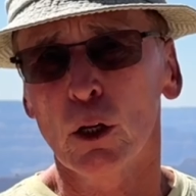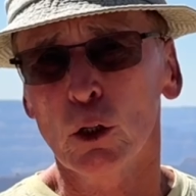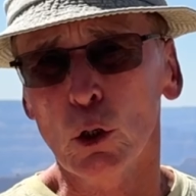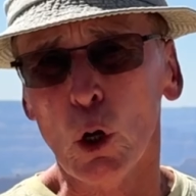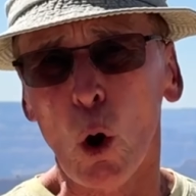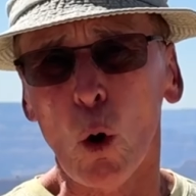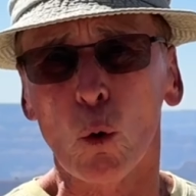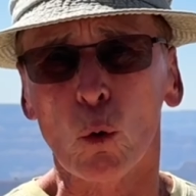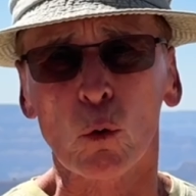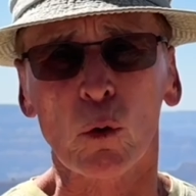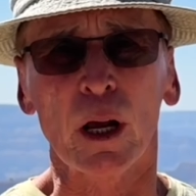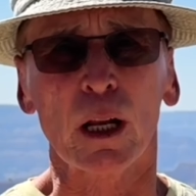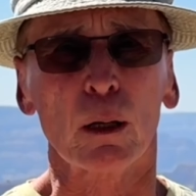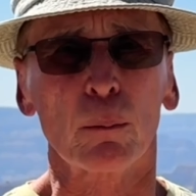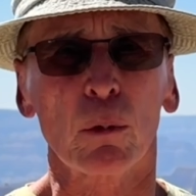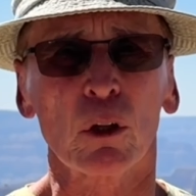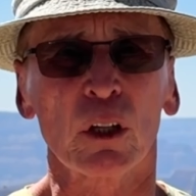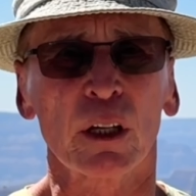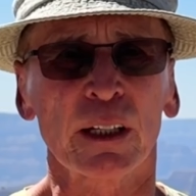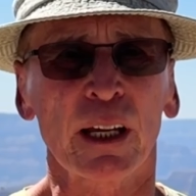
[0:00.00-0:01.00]
no
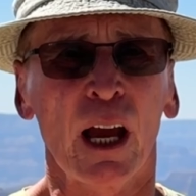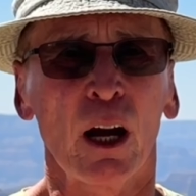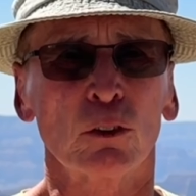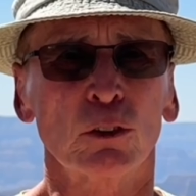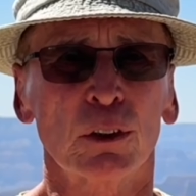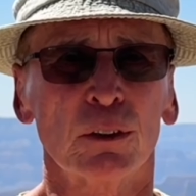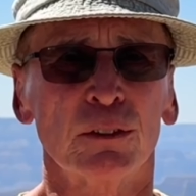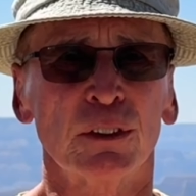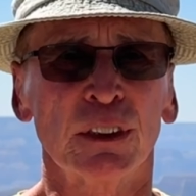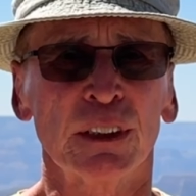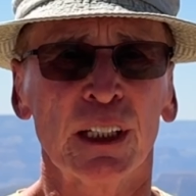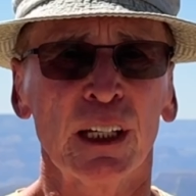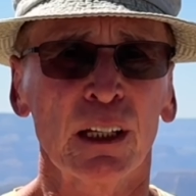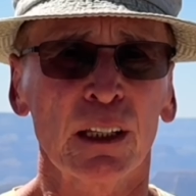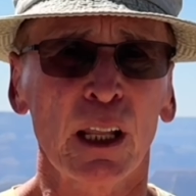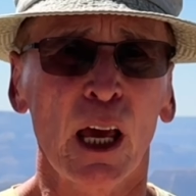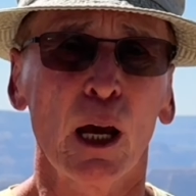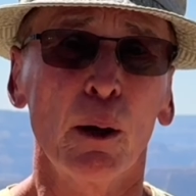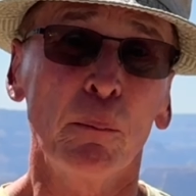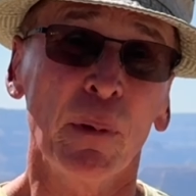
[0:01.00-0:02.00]
credible accounts of
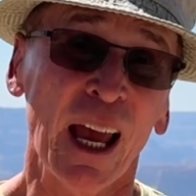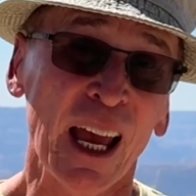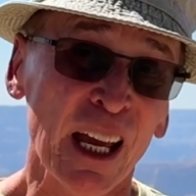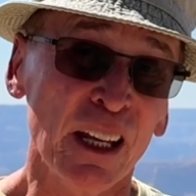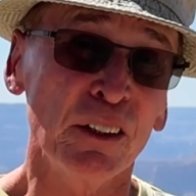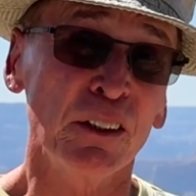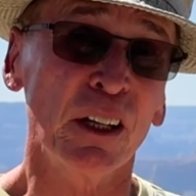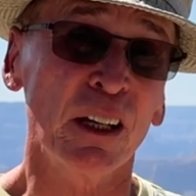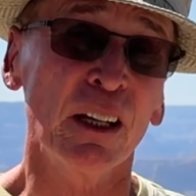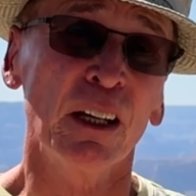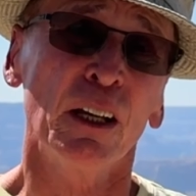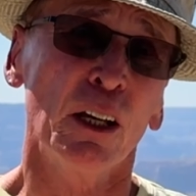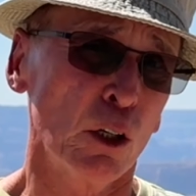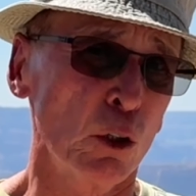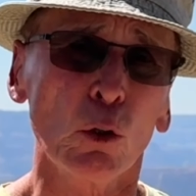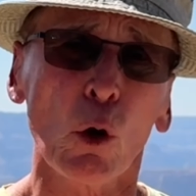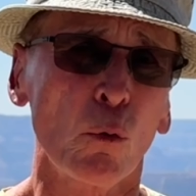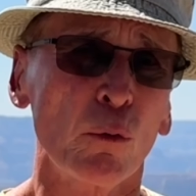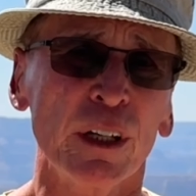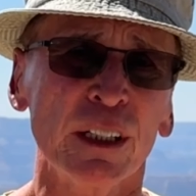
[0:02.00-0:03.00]
seeing them, and
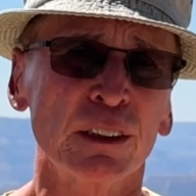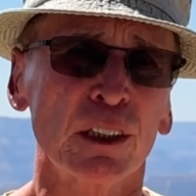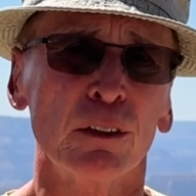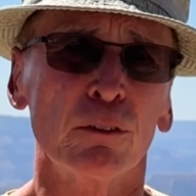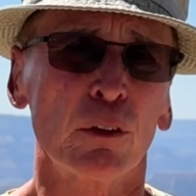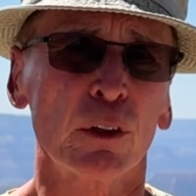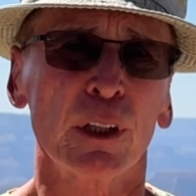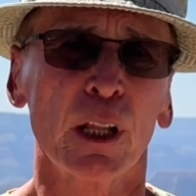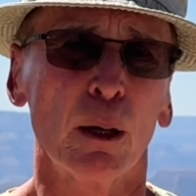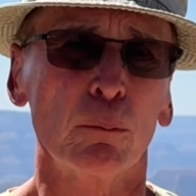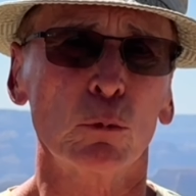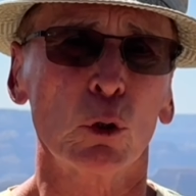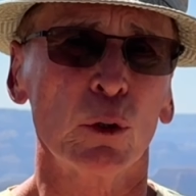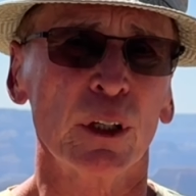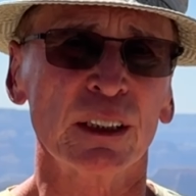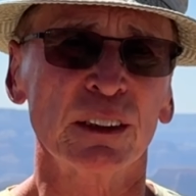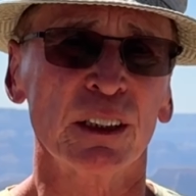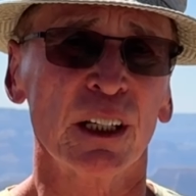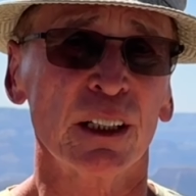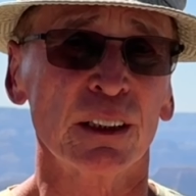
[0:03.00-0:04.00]
no reason for them to
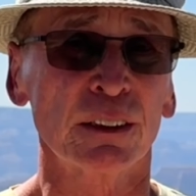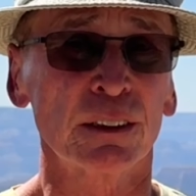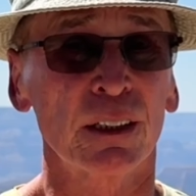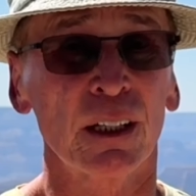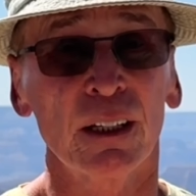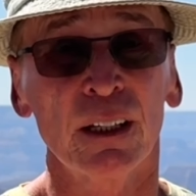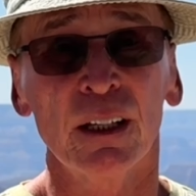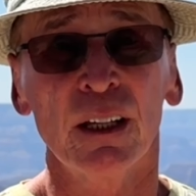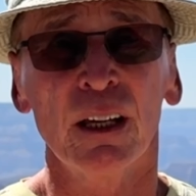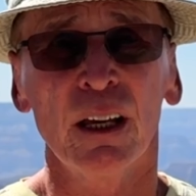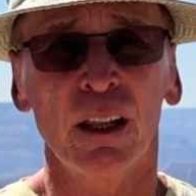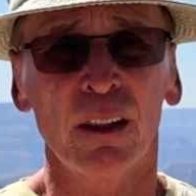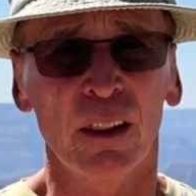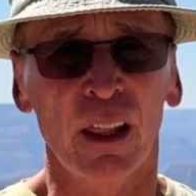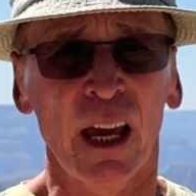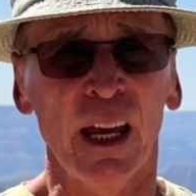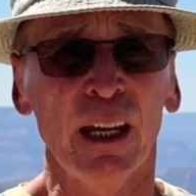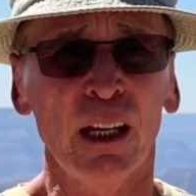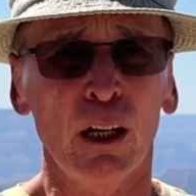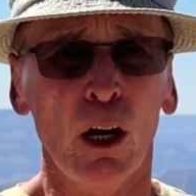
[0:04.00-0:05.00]
exist.
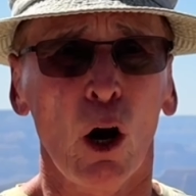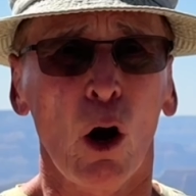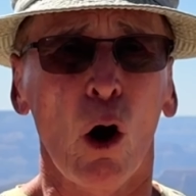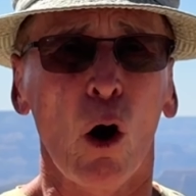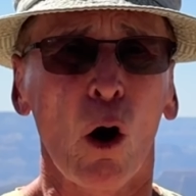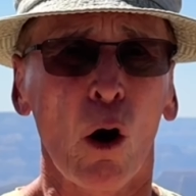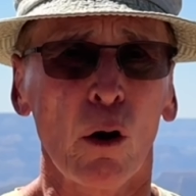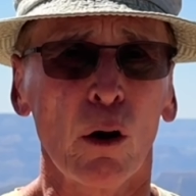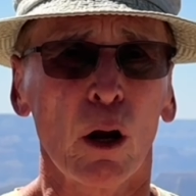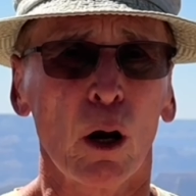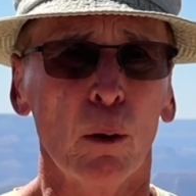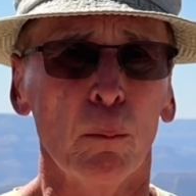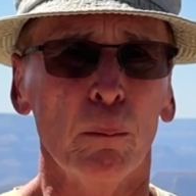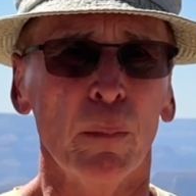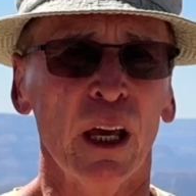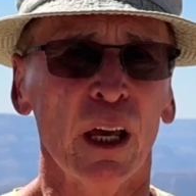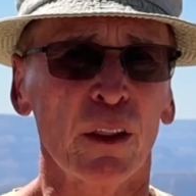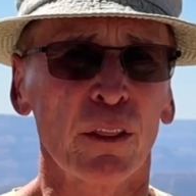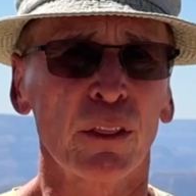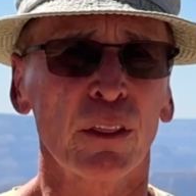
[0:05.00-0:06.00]
They are a
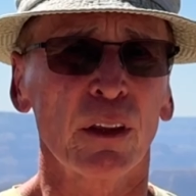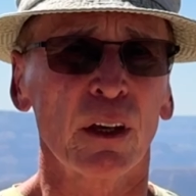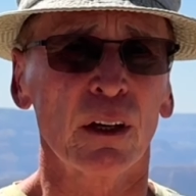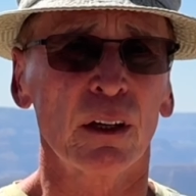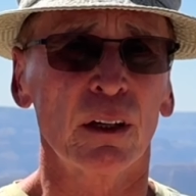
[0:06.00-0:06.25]
myth.